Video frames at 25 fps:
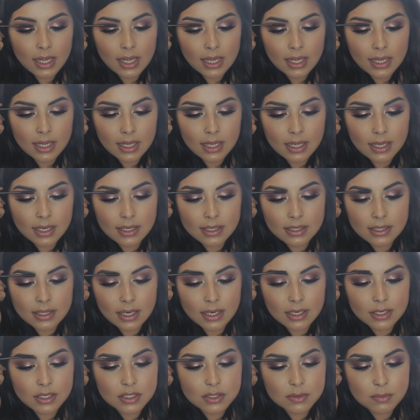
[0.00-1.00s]
And
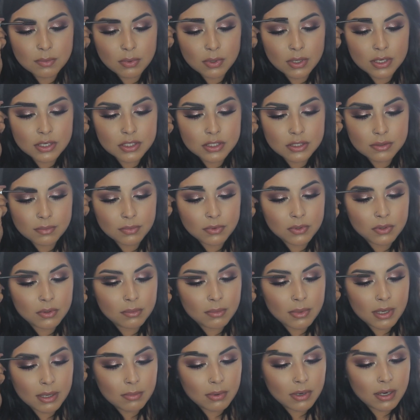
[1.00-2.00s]
I just brush them through
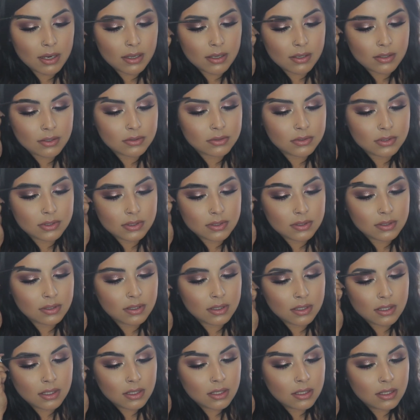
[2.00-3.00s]
my brows.
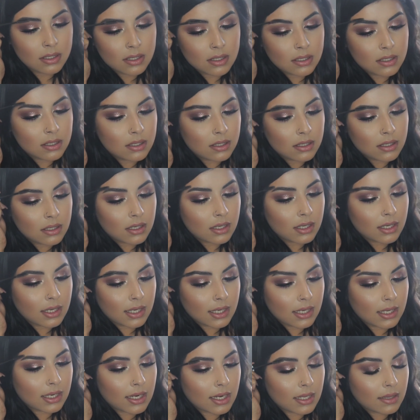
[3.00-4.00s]

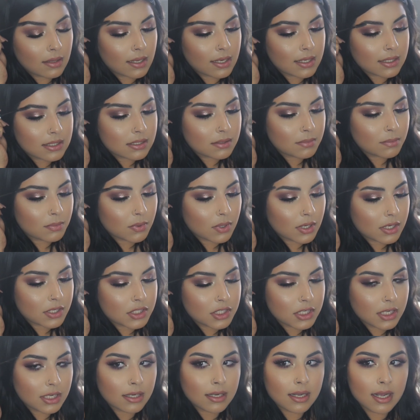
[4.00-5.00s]
And I like to
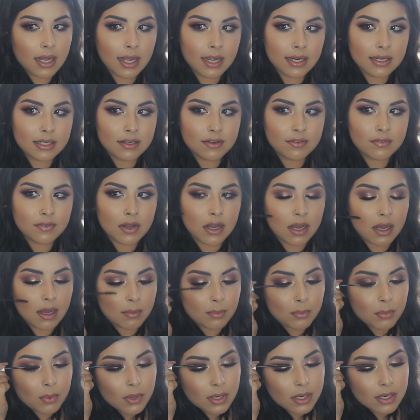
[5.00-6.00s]
brush it kind of
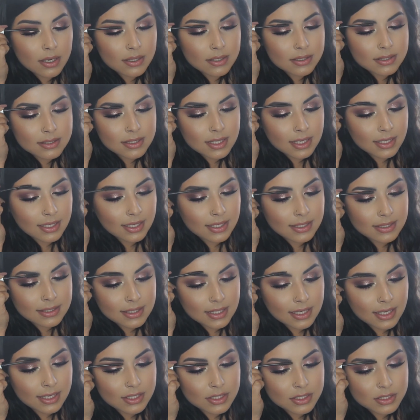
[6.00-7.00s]
upwards. Like I
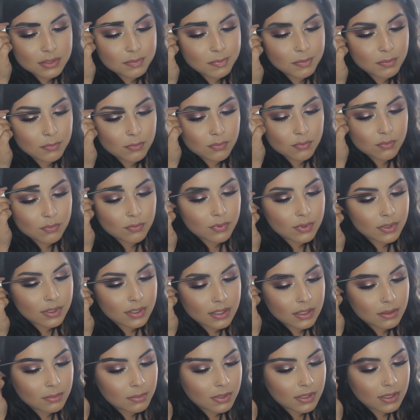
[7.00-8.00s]
said, I just
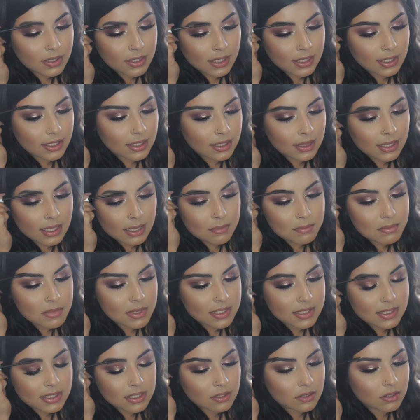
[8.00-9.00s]
really been liking that
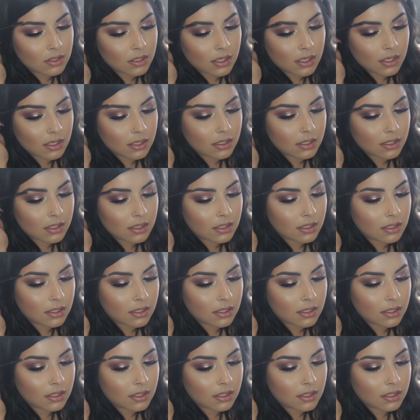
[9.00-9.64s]
messy look.